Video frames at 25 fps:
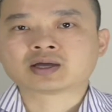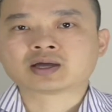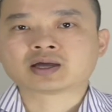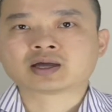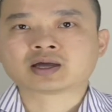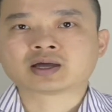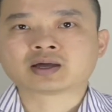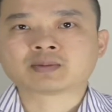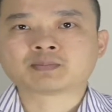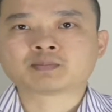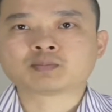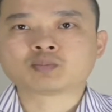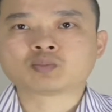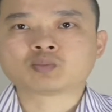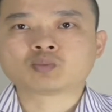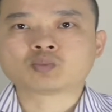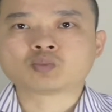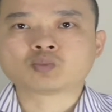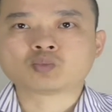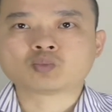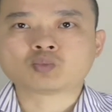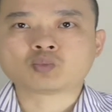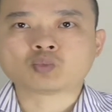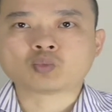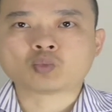
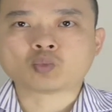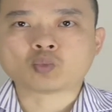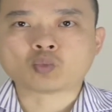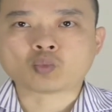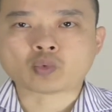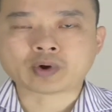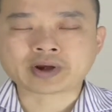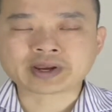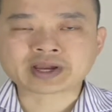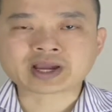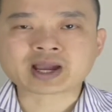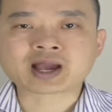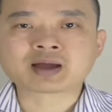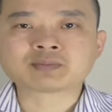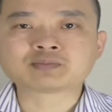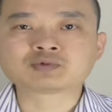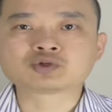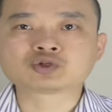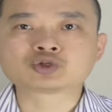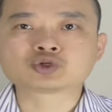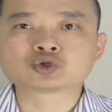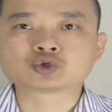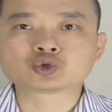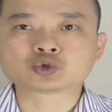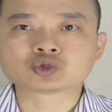when it comes
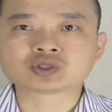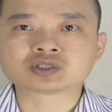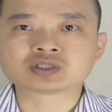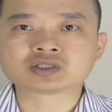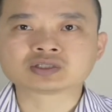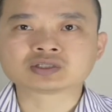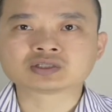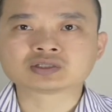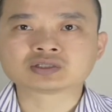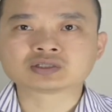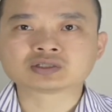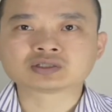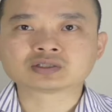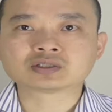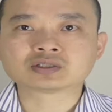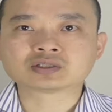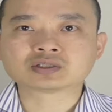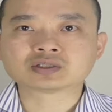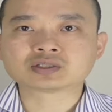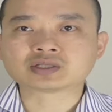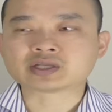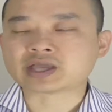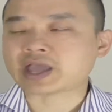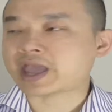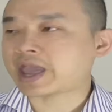to choosing
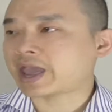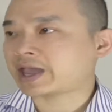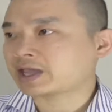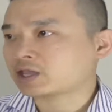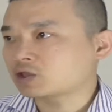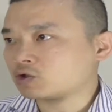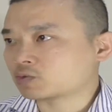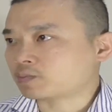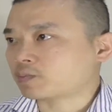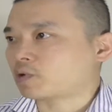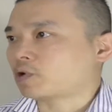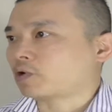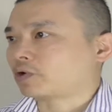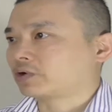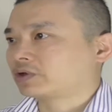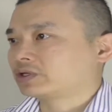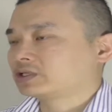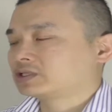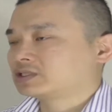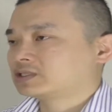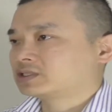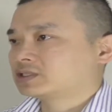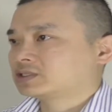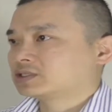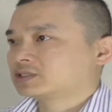the
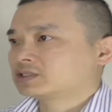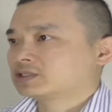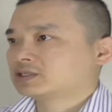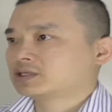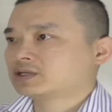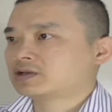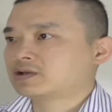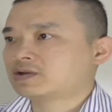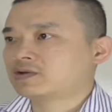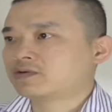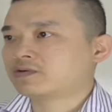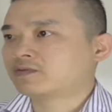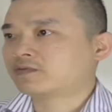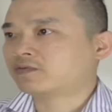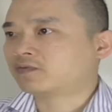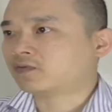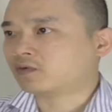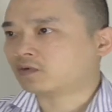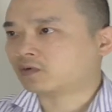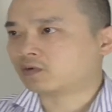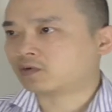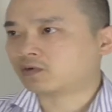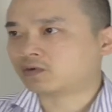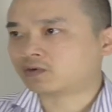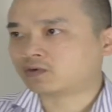acupoint
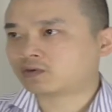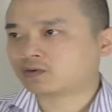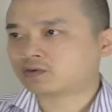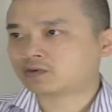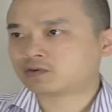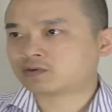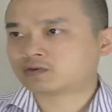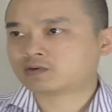for